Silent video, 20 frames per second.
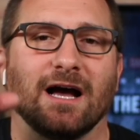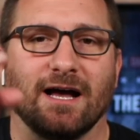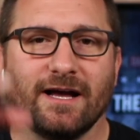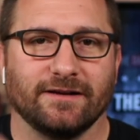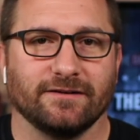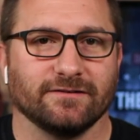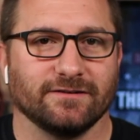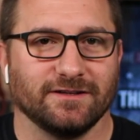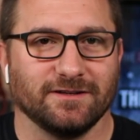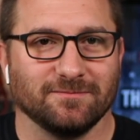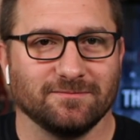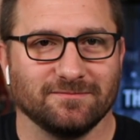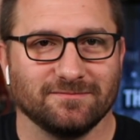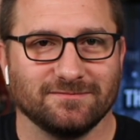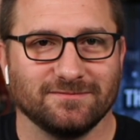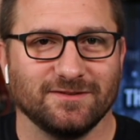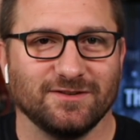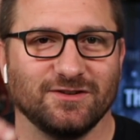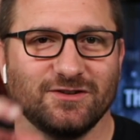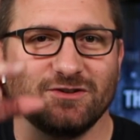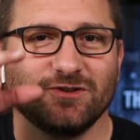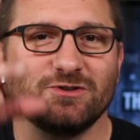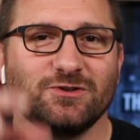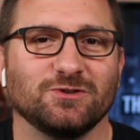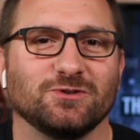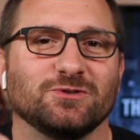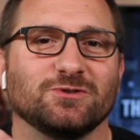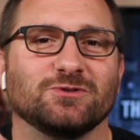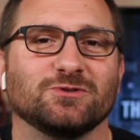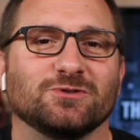hired him.
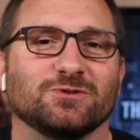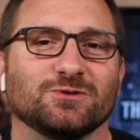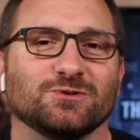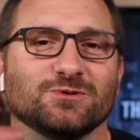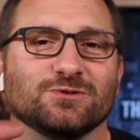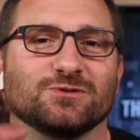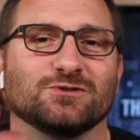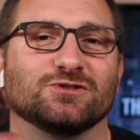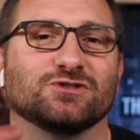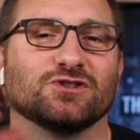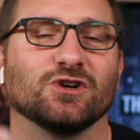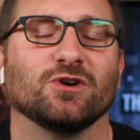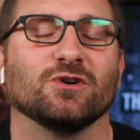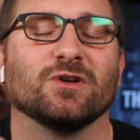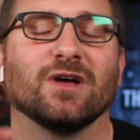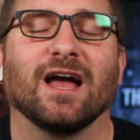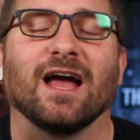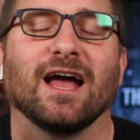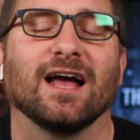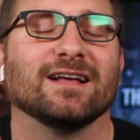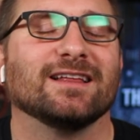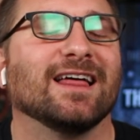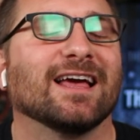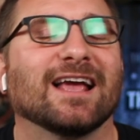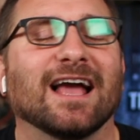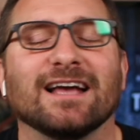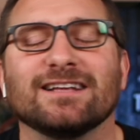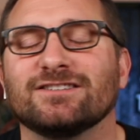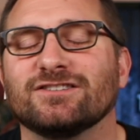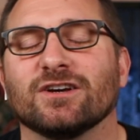You chose
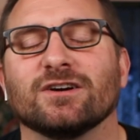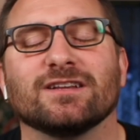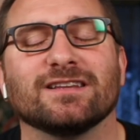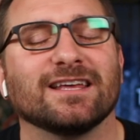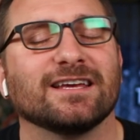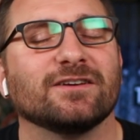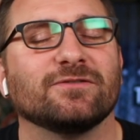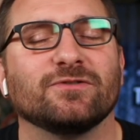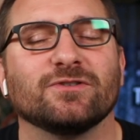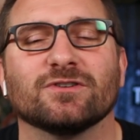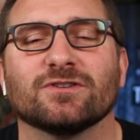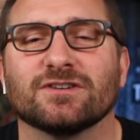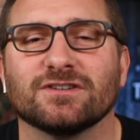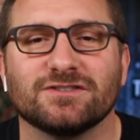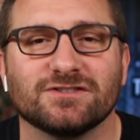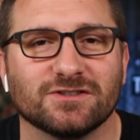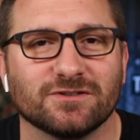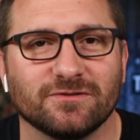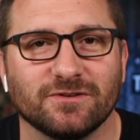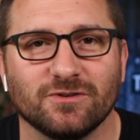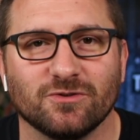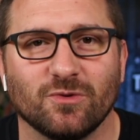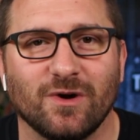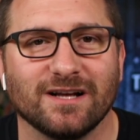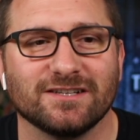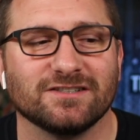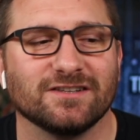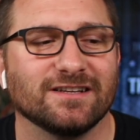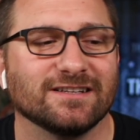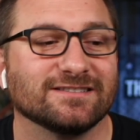like I do, like if you're a conservative, you're
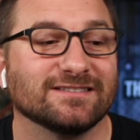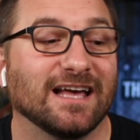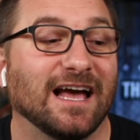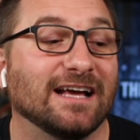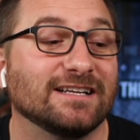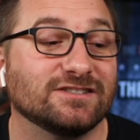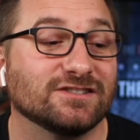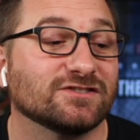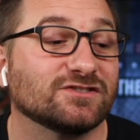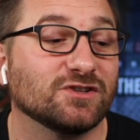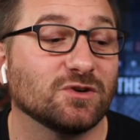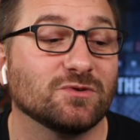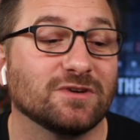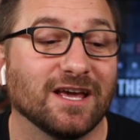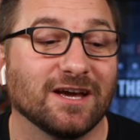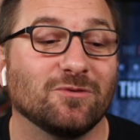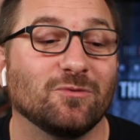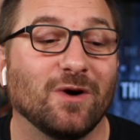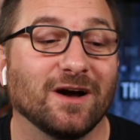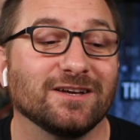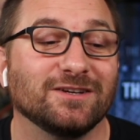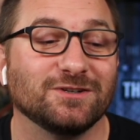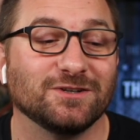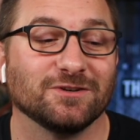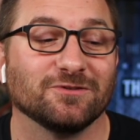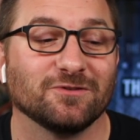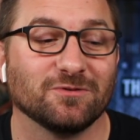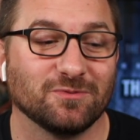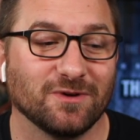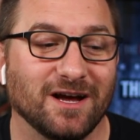watching this. I just don't get why you
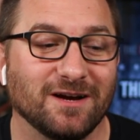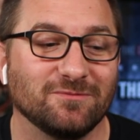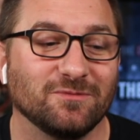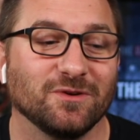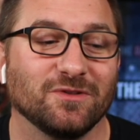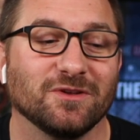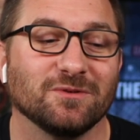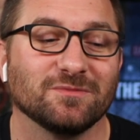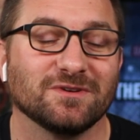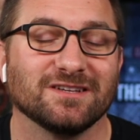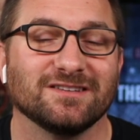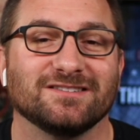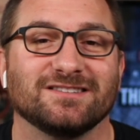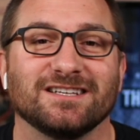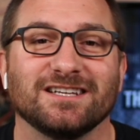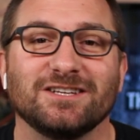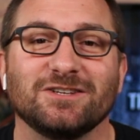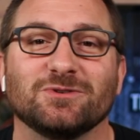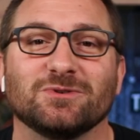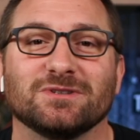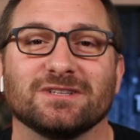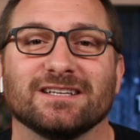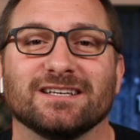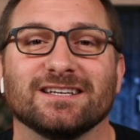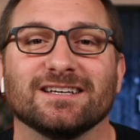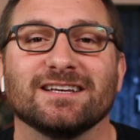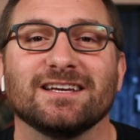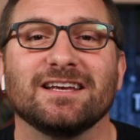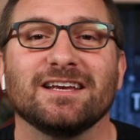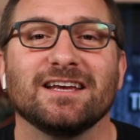don't have a problem with him
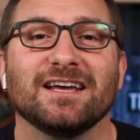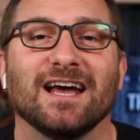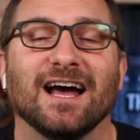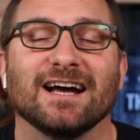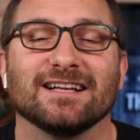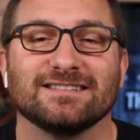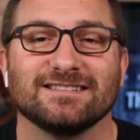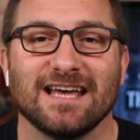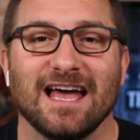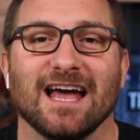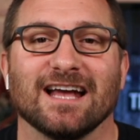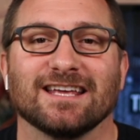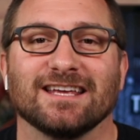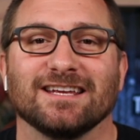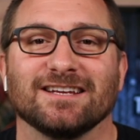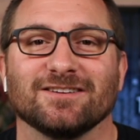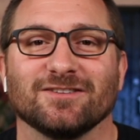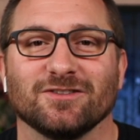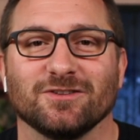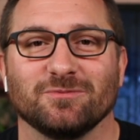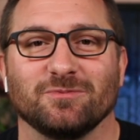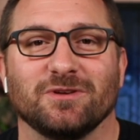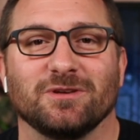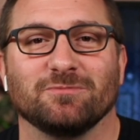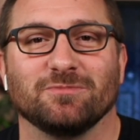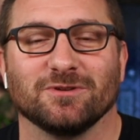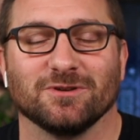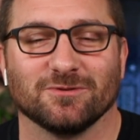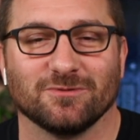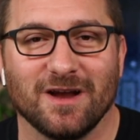continually attacking the
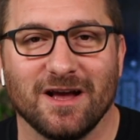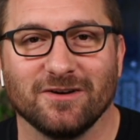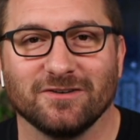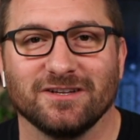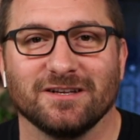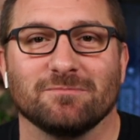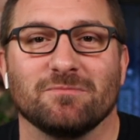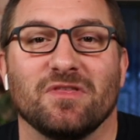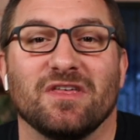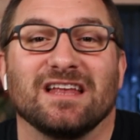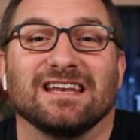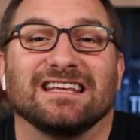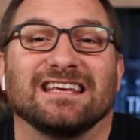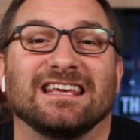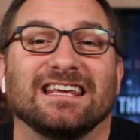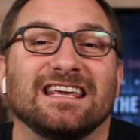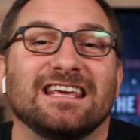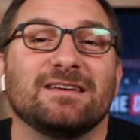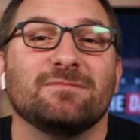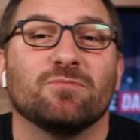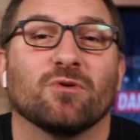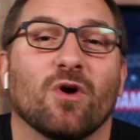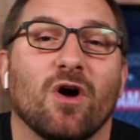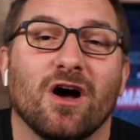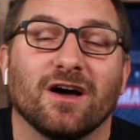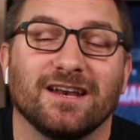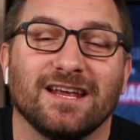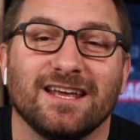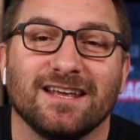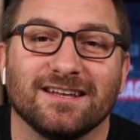people around him that he
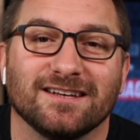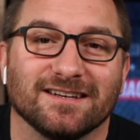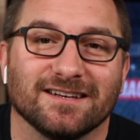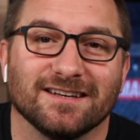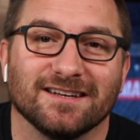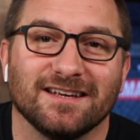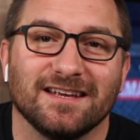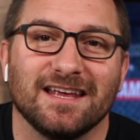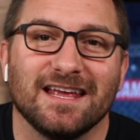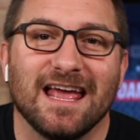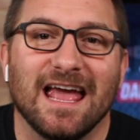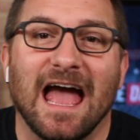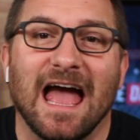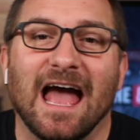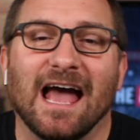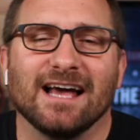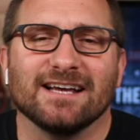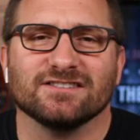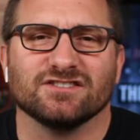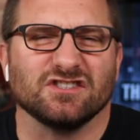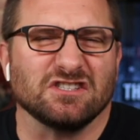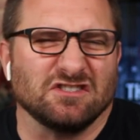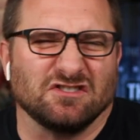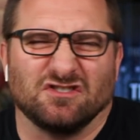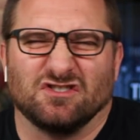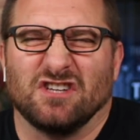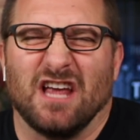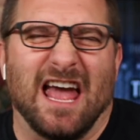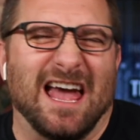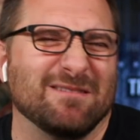brought in as
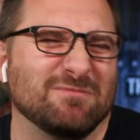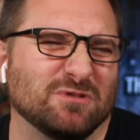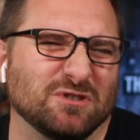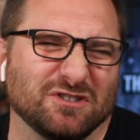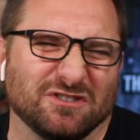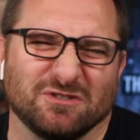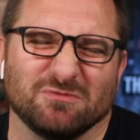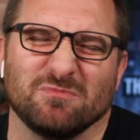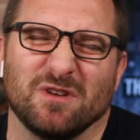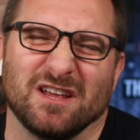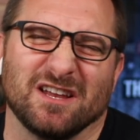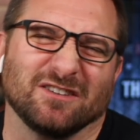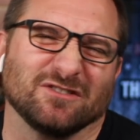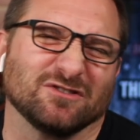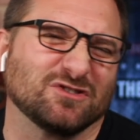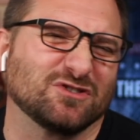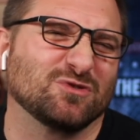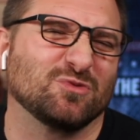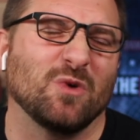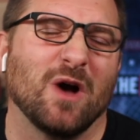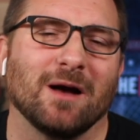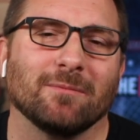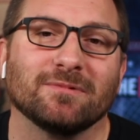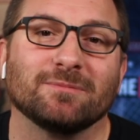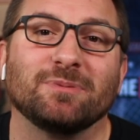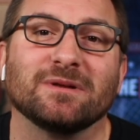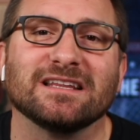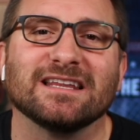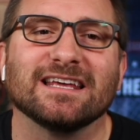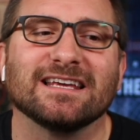establishment swamp.
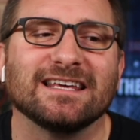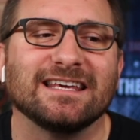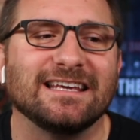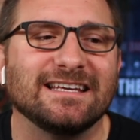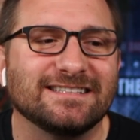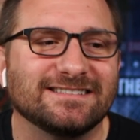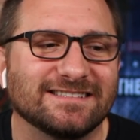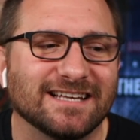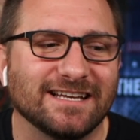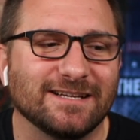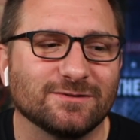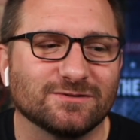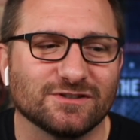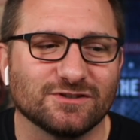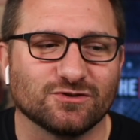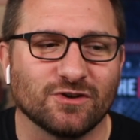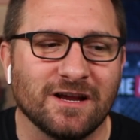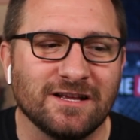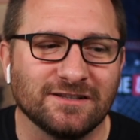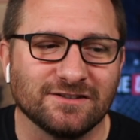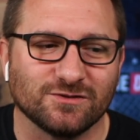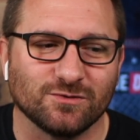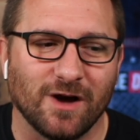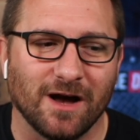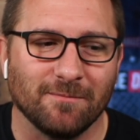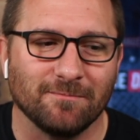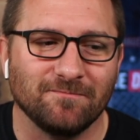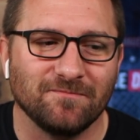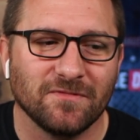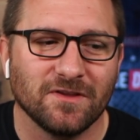But like he said, he was in drain the
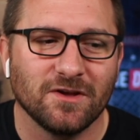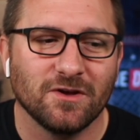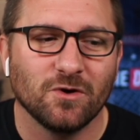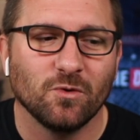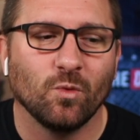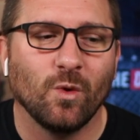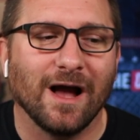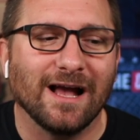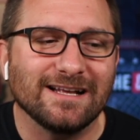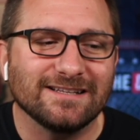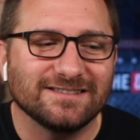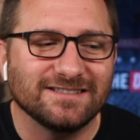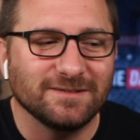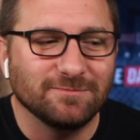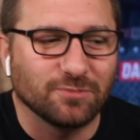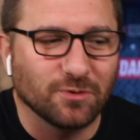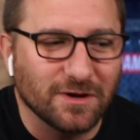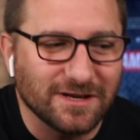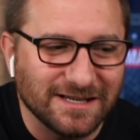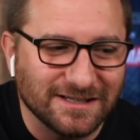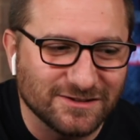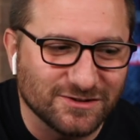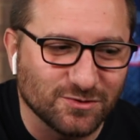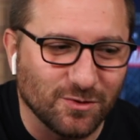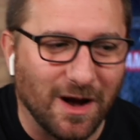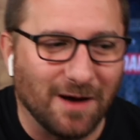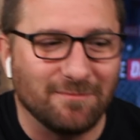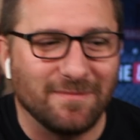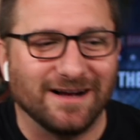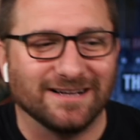swamp. Why is he bringing
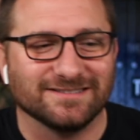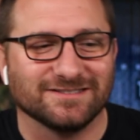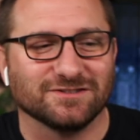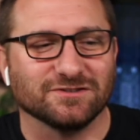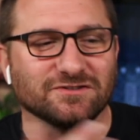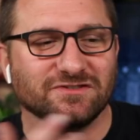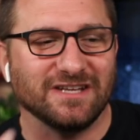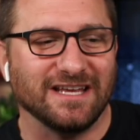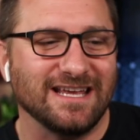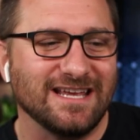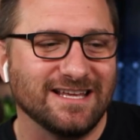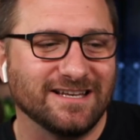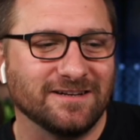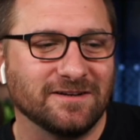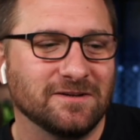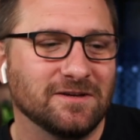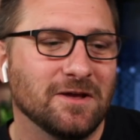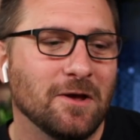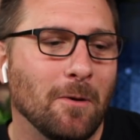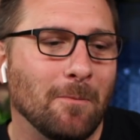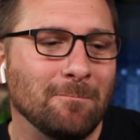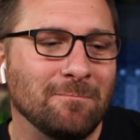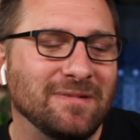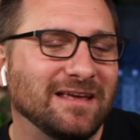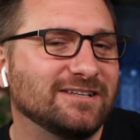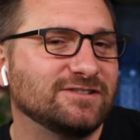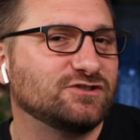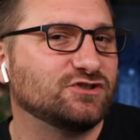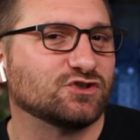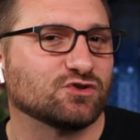swamp monsters in
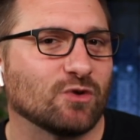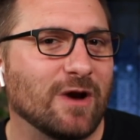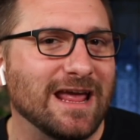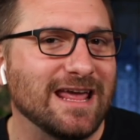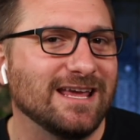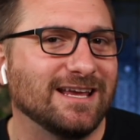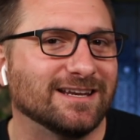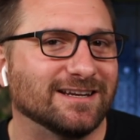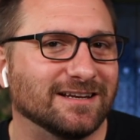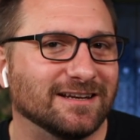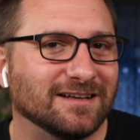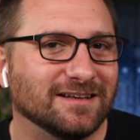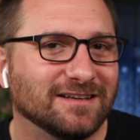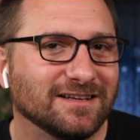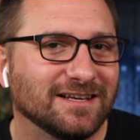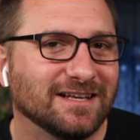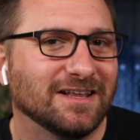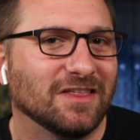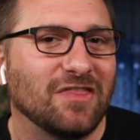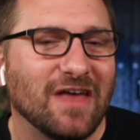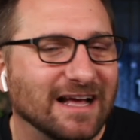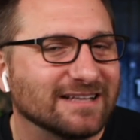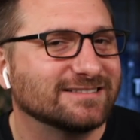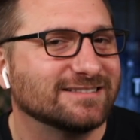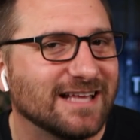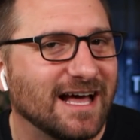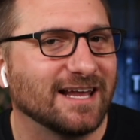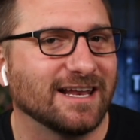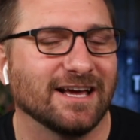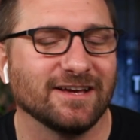mid drain?
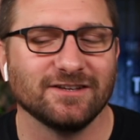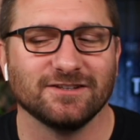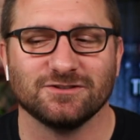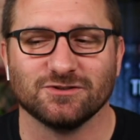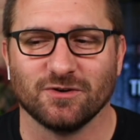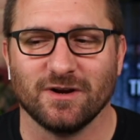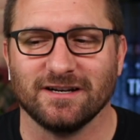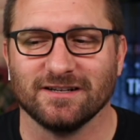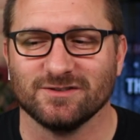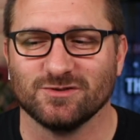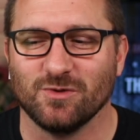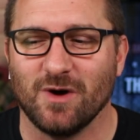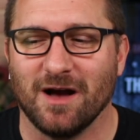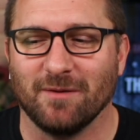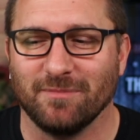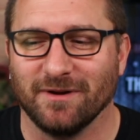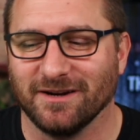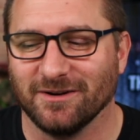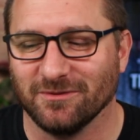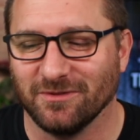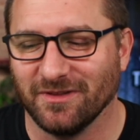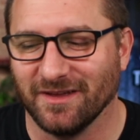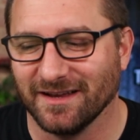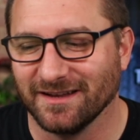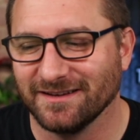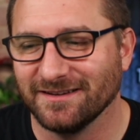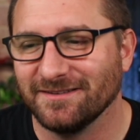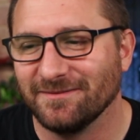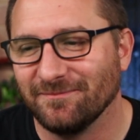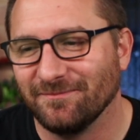That's not how you drain a swamp, I don't think.